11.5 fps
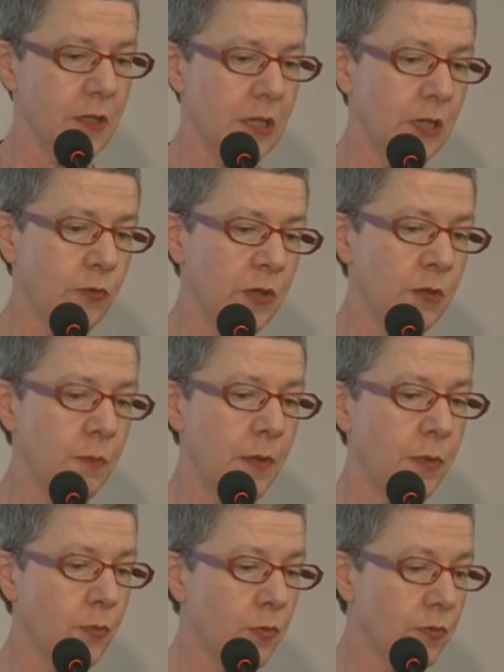incredibly
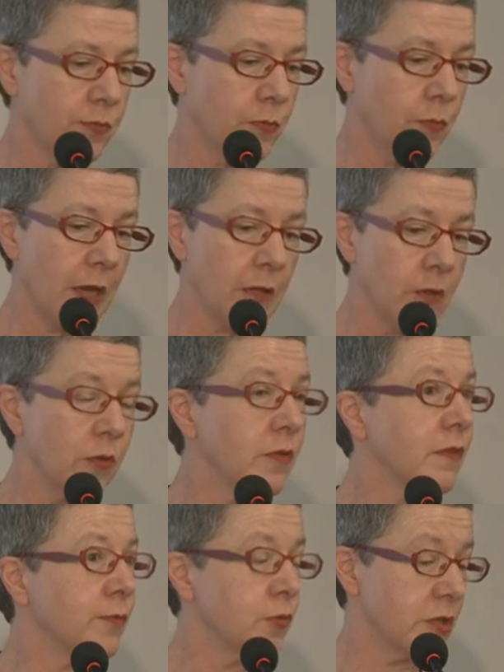thoughtful and
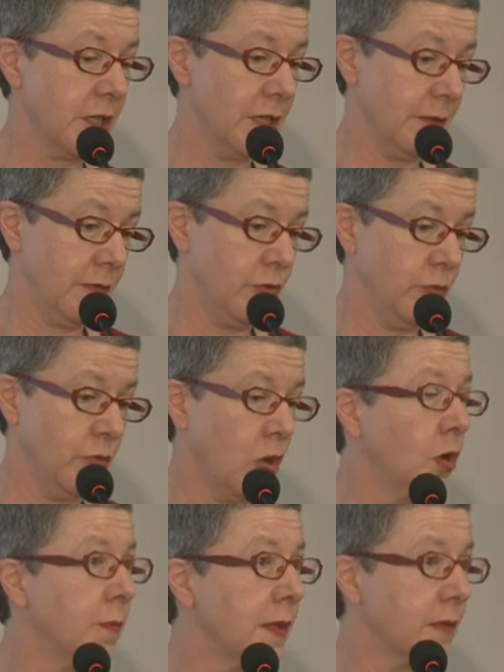useful textual
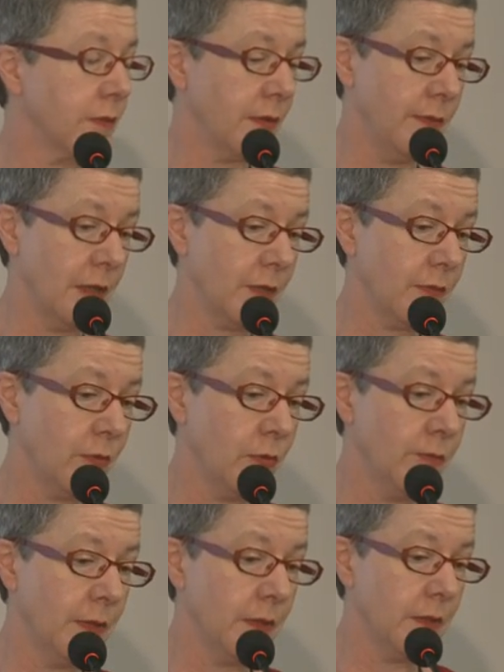comments in that
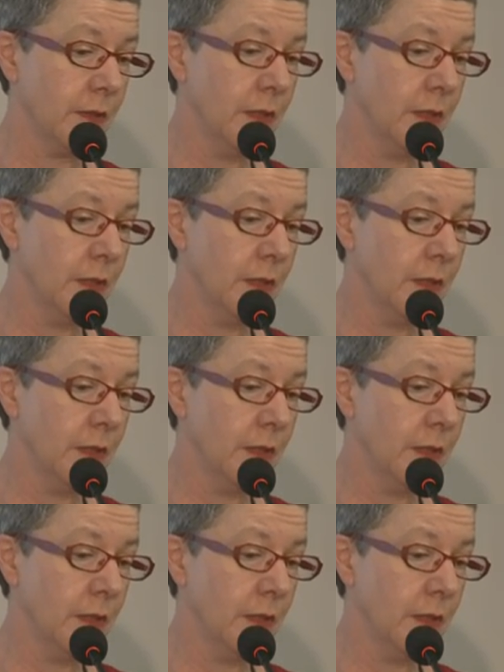survey.